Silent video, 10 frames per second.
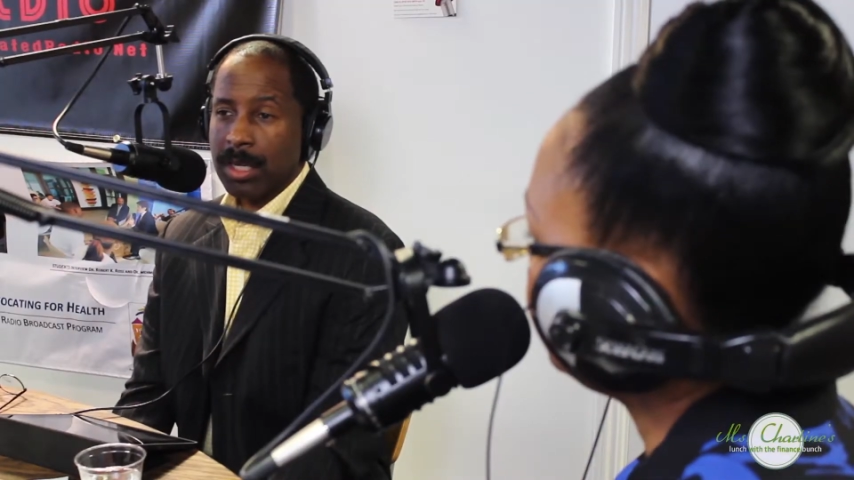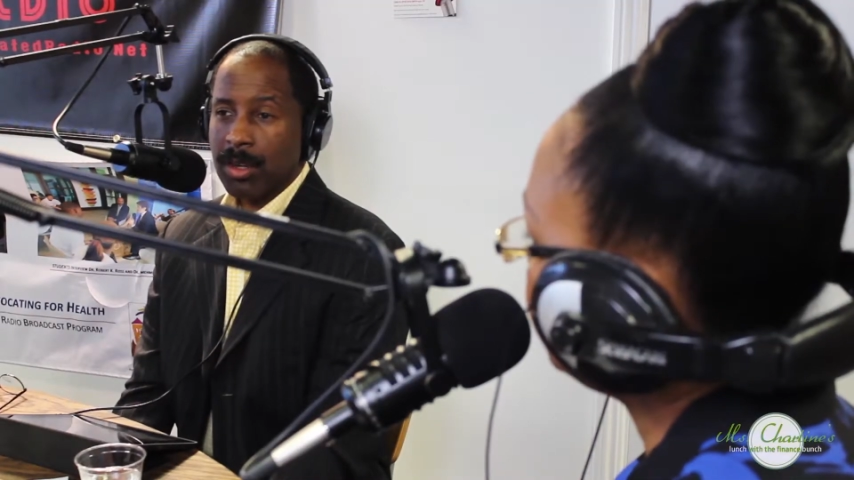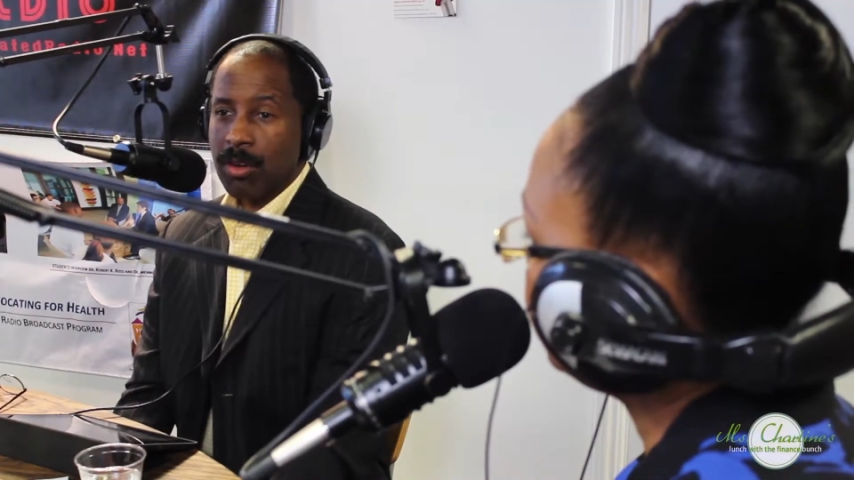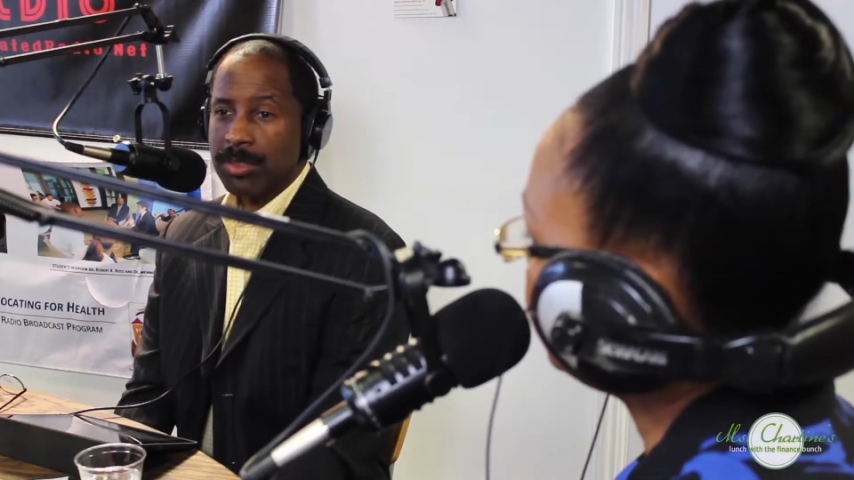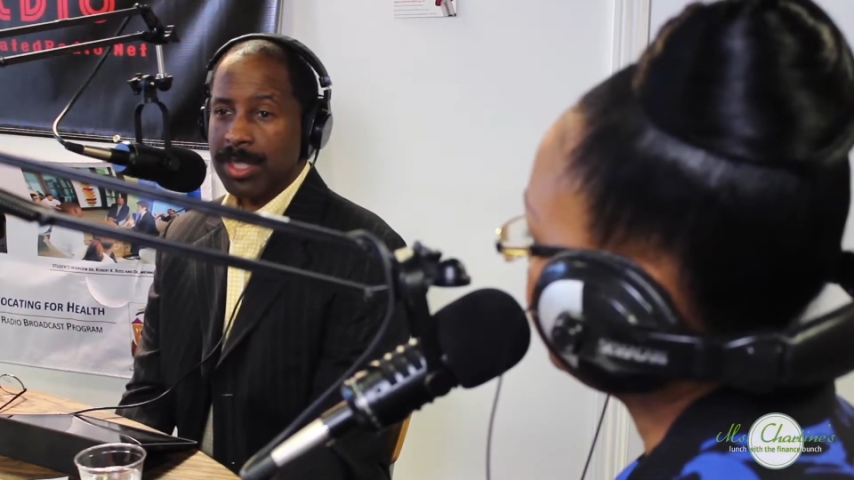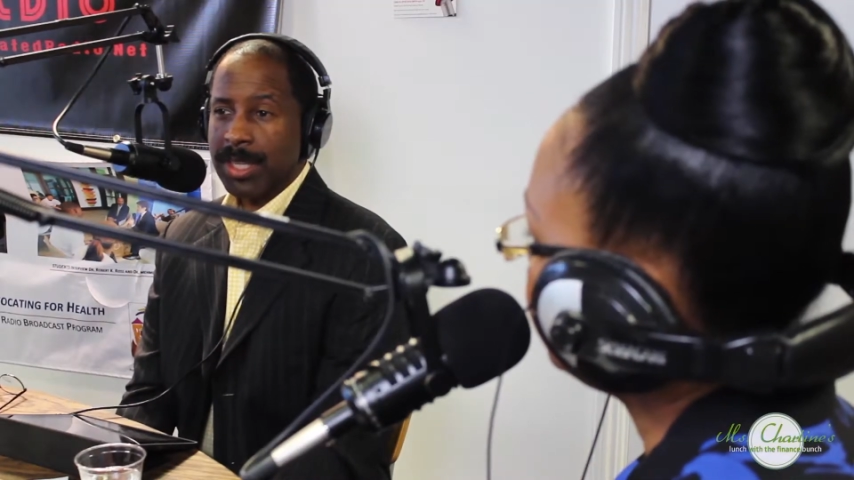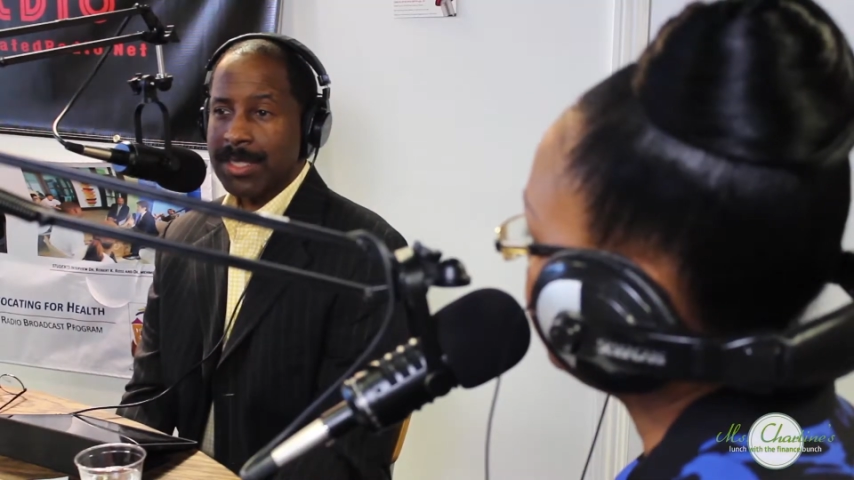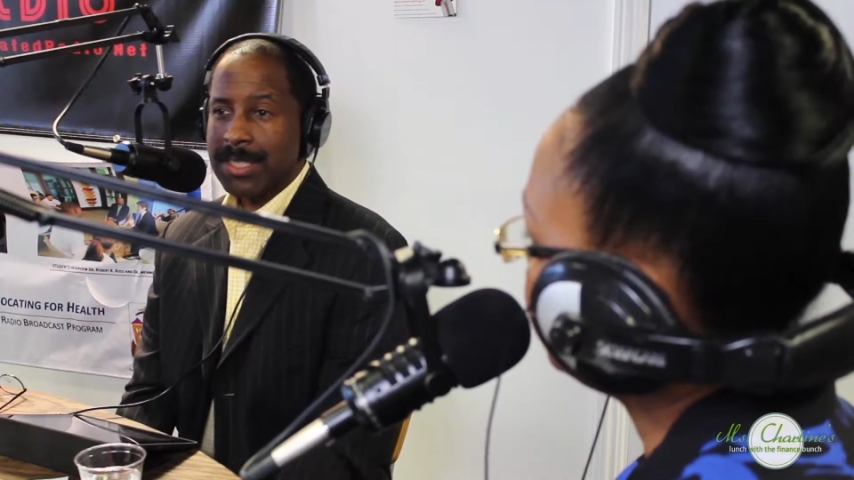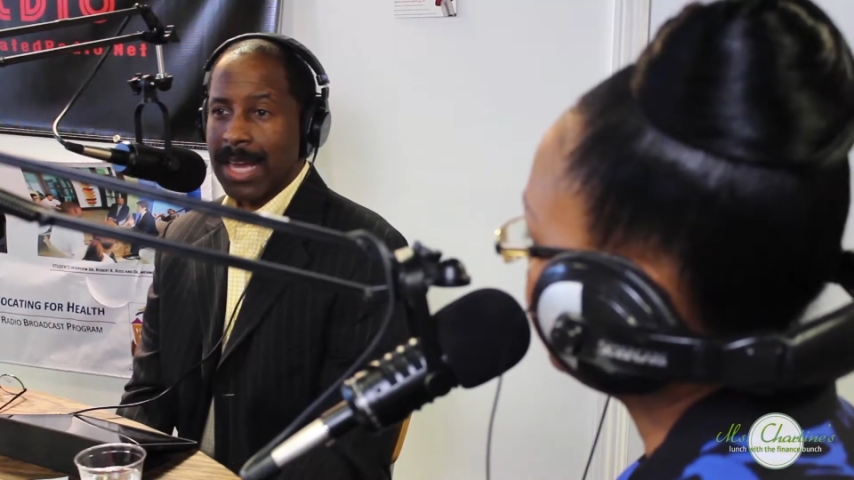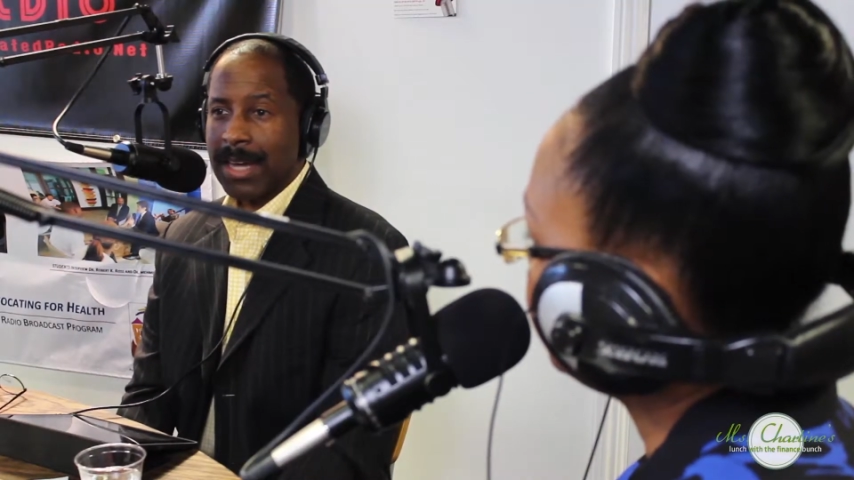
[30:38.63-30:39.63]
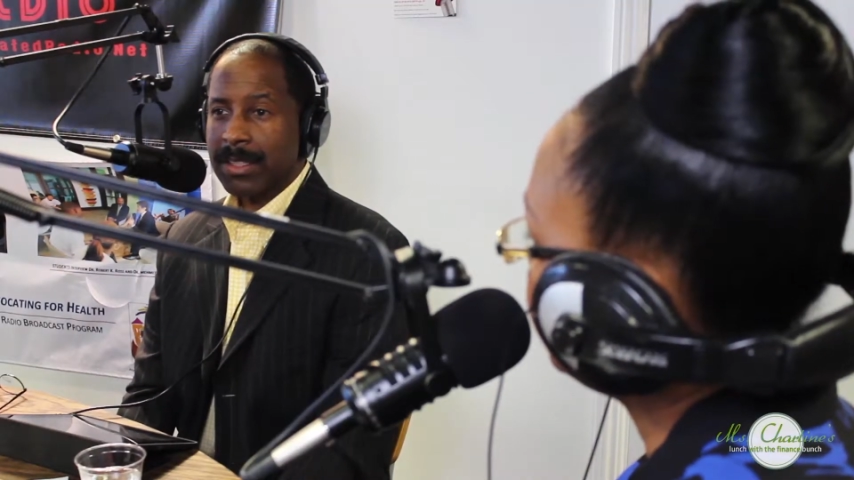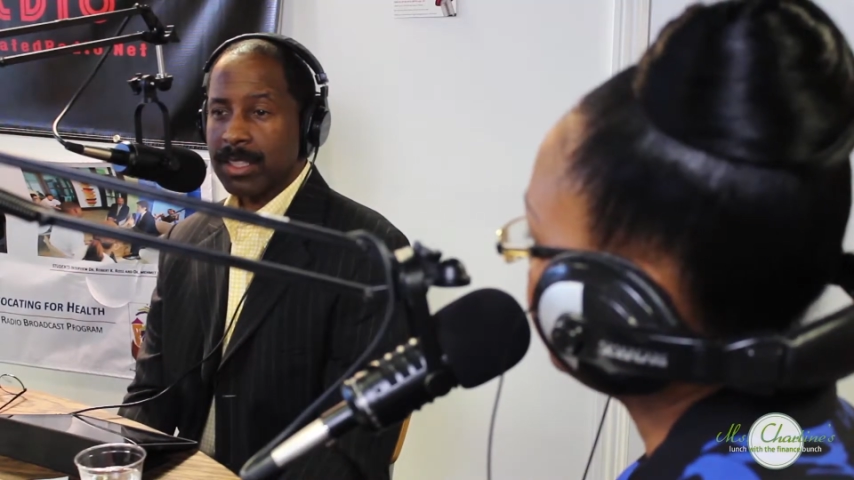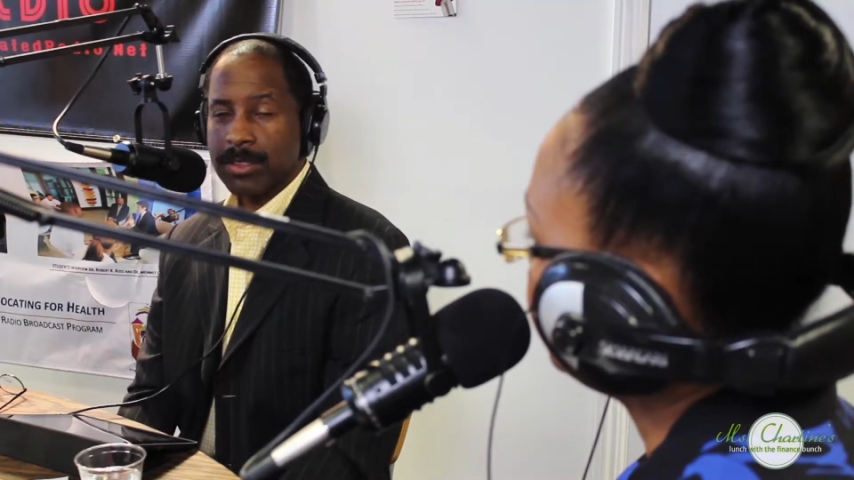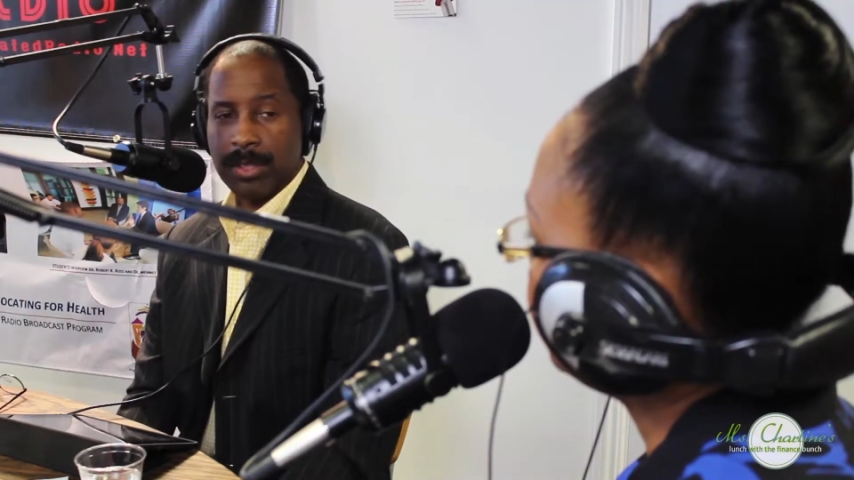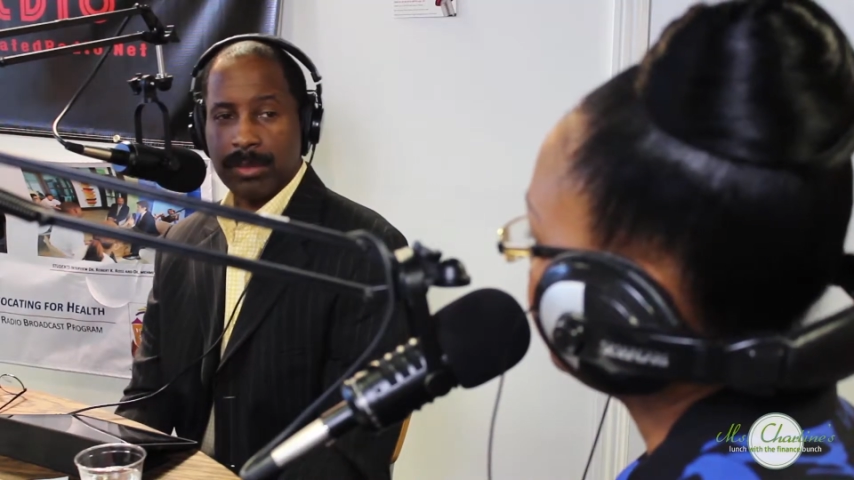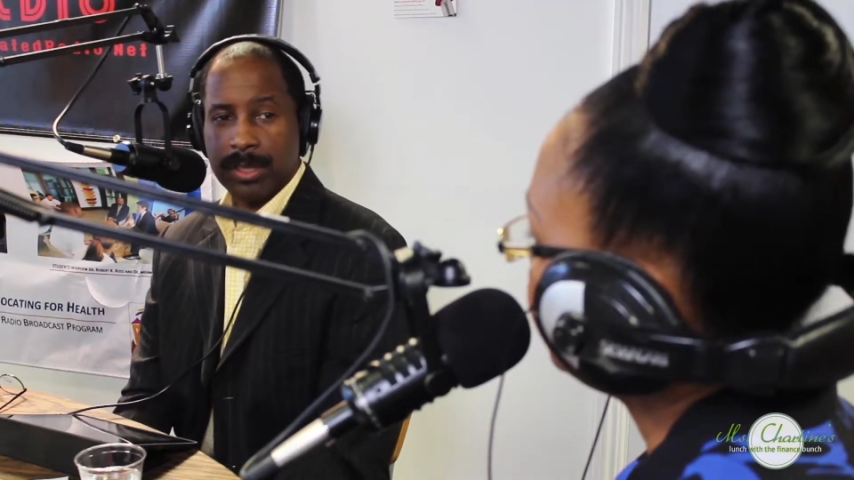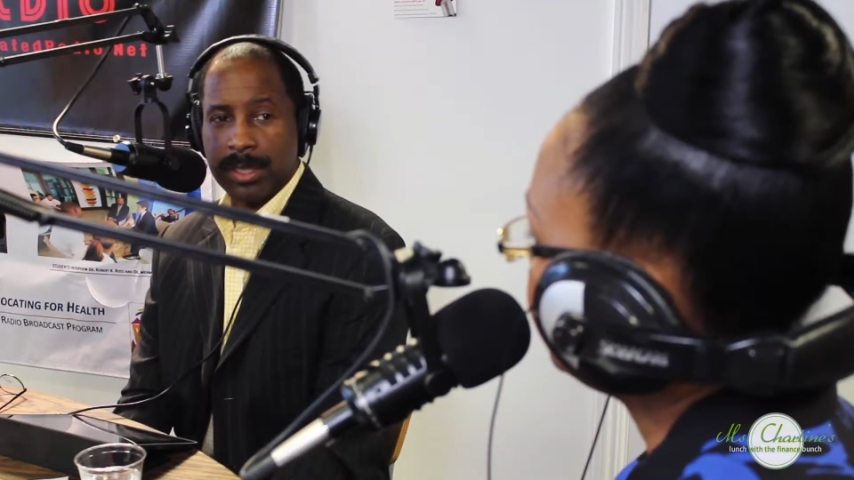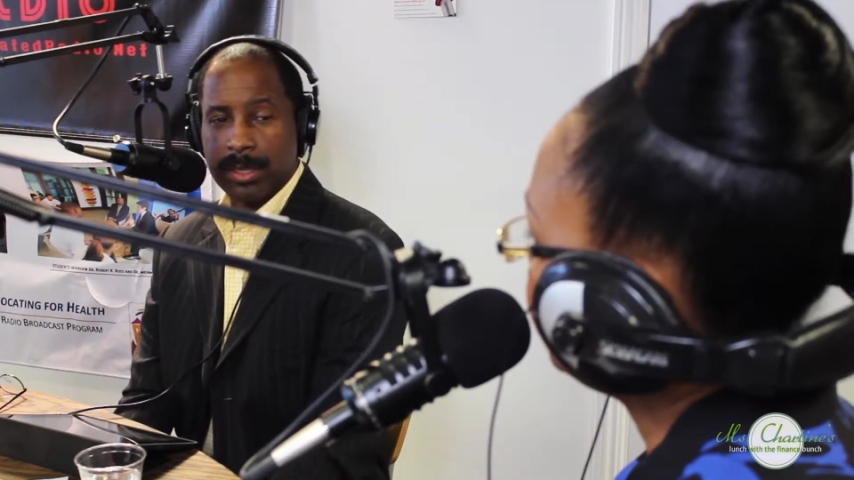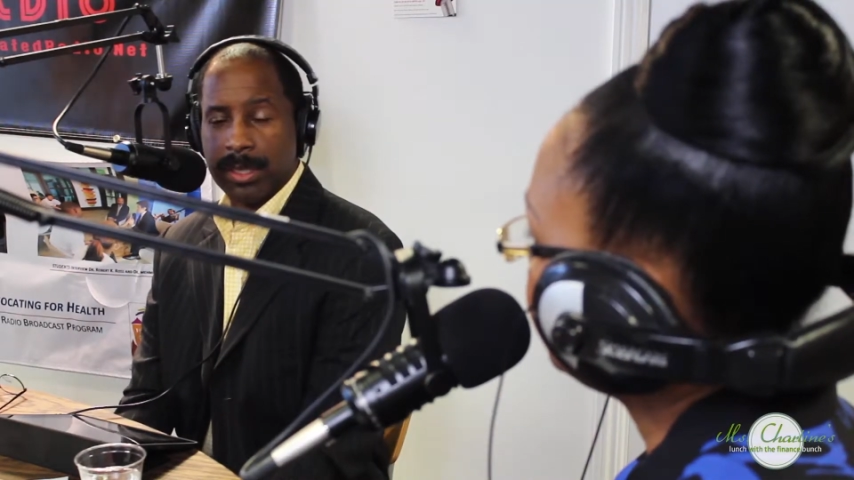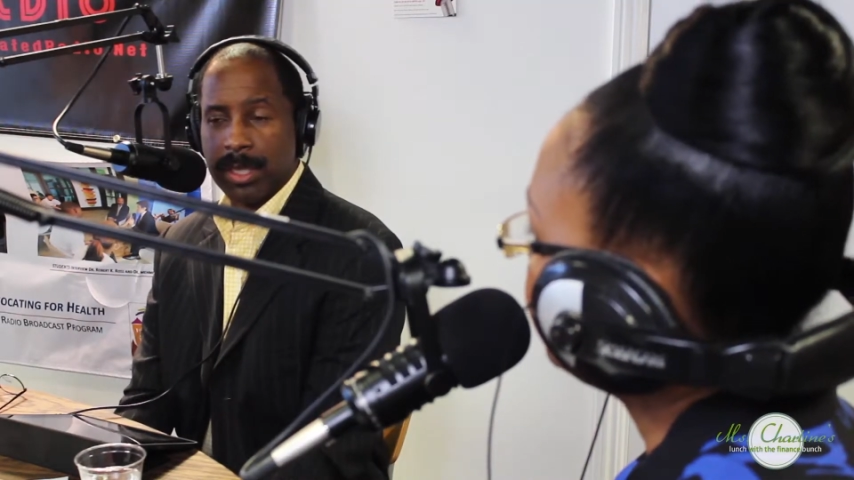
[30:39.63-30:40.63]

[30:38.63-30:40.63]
Coaching is not consulting.